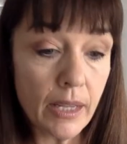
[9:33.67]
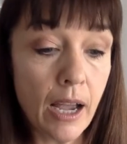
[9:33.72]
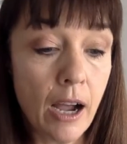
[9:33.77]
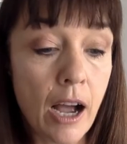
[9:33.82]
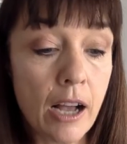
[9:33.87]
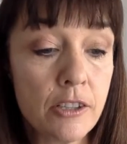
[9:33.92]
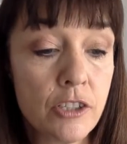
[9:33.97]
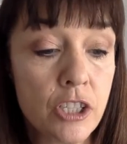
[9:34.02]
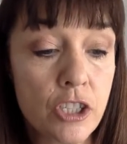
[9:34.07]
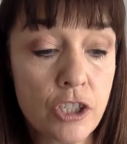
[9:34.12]

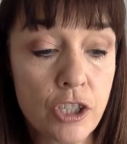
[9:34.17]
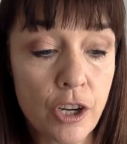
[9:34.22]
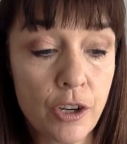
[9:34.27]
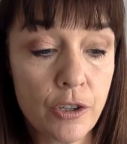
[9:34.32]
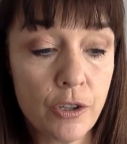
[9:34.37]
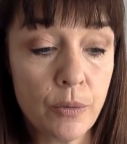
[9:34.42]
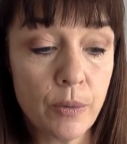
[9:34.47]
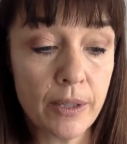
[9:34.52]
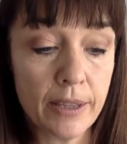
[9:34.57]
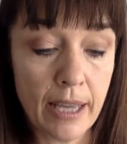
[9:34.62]
I'll just show
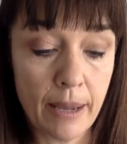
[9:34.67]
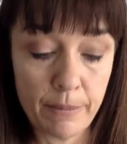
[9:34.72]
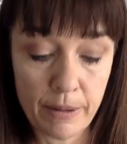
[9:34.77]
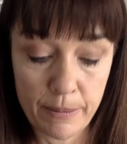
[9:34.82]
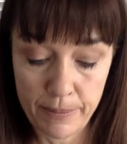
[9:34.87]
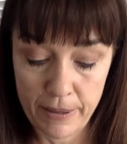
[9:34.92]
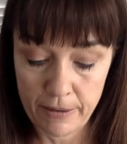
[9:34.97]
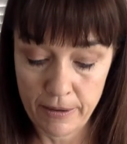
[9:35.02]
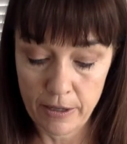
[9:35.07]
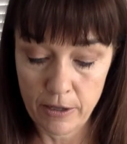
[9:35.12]
you what the
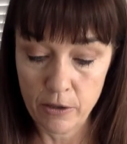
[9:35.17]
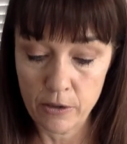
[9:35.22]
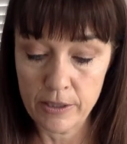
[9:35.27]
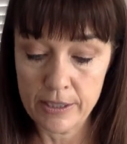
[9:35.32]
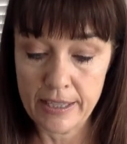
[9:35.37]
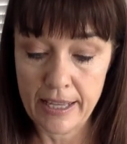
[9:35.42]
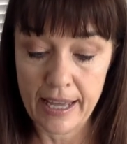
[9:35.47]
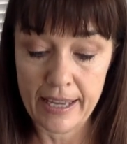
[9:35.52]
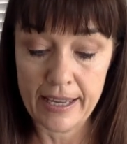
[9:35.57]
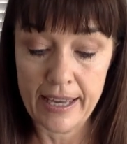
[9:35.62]
amla berry
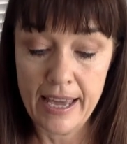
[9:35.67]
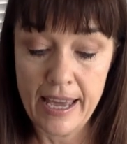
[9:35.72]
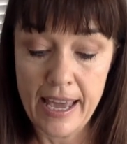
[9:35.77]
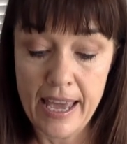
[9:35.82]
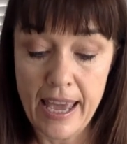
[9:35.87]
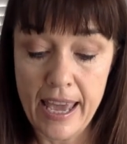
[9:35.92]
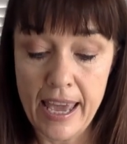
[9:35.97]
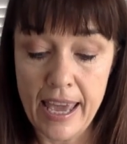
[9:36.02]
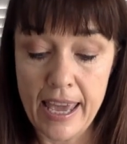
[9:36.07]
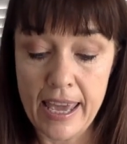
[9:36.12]
looks like,
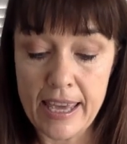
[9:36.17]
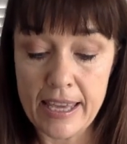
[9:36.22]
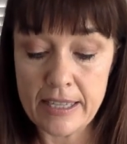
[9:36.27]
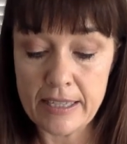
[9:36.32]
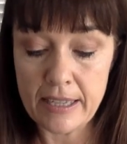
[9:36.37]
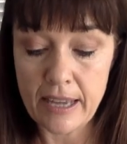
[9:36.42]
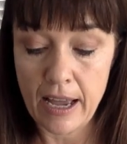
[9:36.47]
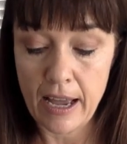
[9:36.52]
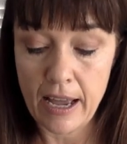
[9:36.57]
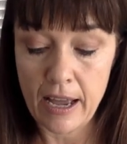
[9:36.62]

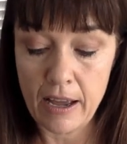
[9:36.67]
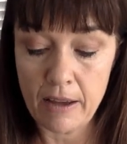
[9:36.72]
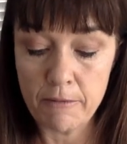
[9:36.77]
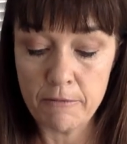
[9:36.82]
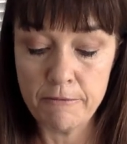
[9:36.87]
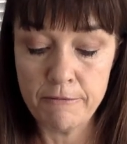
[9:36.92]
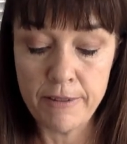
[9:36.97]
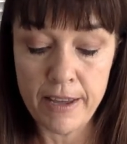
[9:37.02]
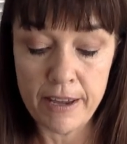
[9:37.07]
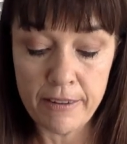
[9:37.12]
is a
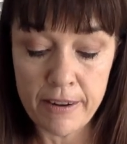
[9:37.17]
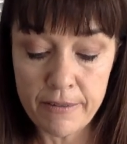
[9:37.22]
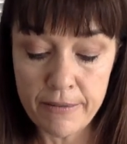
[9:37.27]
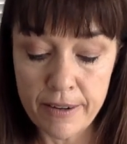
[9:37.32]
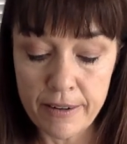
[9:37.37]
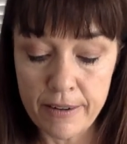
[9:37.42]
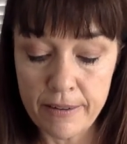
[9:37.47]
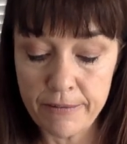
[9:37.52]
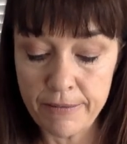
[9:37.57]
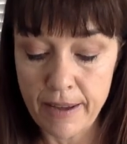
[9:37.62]
very,
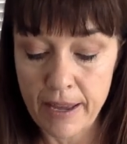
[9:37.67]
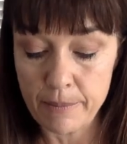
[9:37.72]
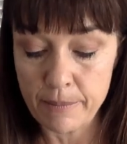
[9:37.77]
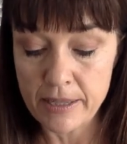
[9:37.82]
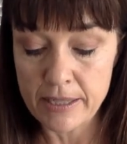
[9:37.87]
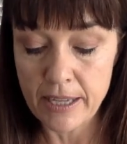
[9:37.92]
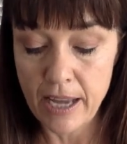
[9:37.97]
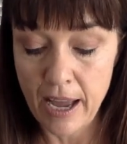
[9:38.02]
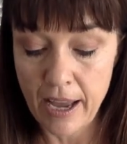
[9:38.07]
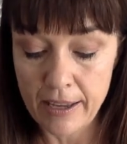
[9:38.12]
very
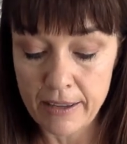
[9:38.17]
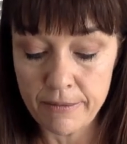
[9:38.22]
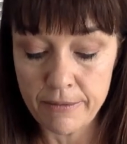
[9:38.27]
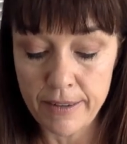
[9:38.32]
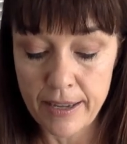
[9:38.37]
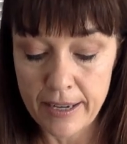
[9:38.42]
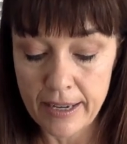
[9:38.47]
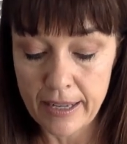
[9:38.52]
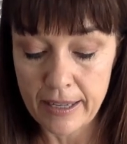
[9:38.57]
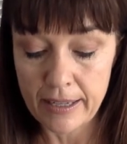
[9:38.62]
famous
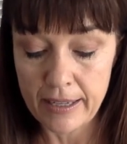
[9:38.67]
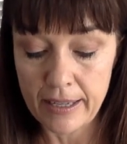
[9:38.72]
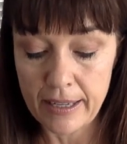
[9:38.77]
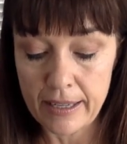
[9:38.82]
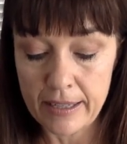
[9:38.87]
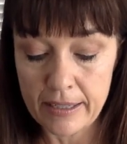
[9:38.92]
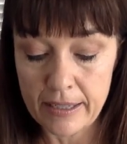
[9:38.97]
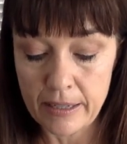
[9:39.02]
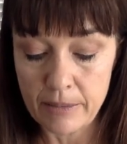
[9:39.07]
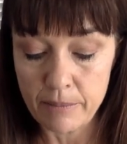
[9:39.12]
Ayurvedic
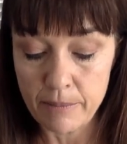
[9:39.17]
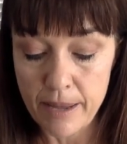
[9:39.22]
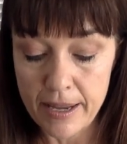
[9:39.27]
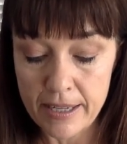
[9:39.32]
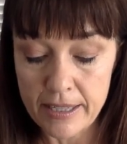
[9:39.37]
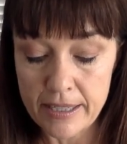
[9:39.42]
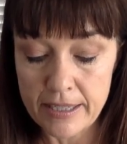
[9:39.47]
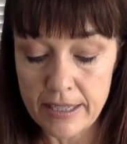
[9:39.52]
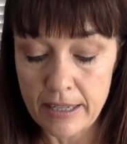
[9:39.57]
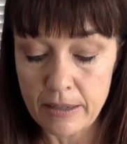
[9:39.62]
Indian
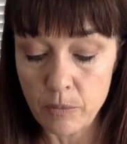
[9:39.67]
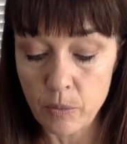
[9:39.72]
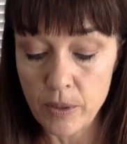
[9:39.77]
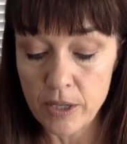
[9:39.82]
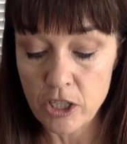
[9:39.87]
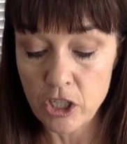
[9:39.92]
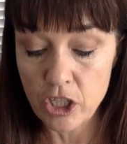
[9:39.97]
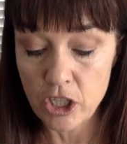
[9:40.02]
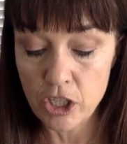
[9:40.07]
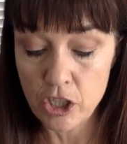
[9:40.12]
medicine,
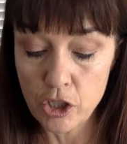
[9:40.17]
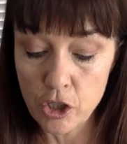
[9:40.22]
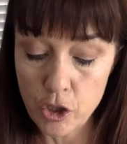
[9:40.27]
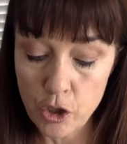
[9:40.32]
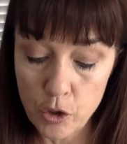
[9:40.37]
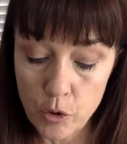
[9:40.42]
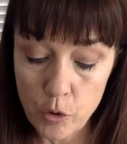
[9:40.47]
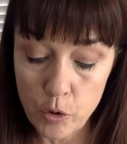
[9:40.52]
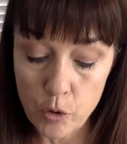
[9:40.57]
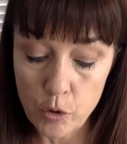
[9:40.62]
which is
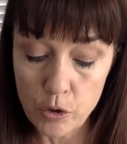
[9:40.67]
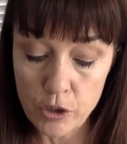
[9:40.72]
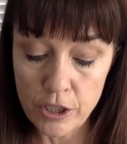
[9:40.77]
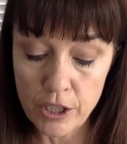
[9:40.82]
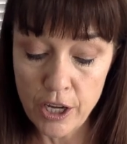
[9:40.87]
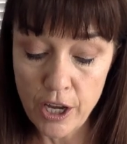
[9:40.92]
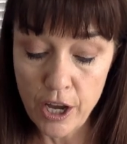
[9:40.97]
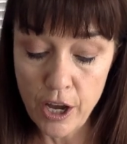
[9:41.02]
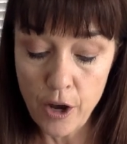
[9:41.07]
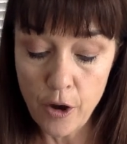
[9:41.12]

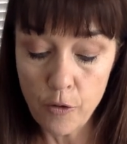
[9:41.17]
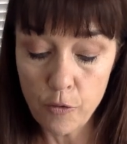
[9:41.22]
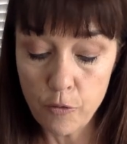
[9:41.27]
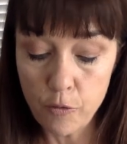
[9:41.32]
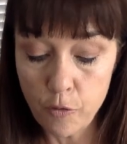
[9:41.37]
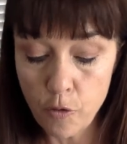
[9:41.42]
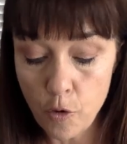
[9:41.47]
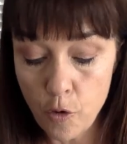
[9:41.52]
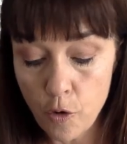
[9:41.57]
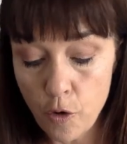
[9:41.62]
used
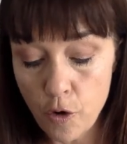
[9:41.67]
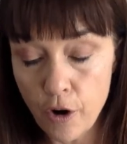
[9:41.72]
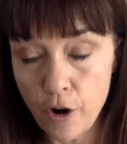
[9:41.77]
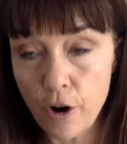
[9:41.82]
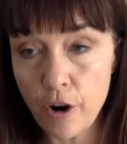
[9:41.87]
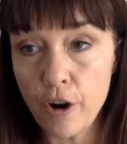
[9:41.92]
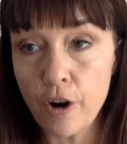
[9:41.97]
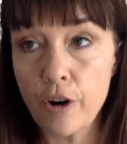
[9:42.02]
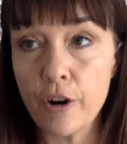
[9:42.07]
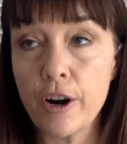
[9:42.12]

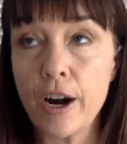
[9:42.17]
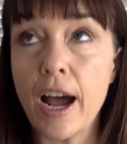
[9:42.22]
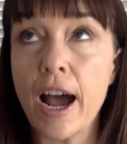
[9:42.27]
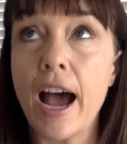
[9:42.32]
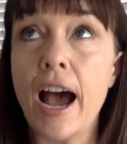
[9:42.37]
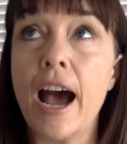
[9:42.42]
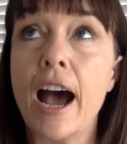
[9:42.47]
for,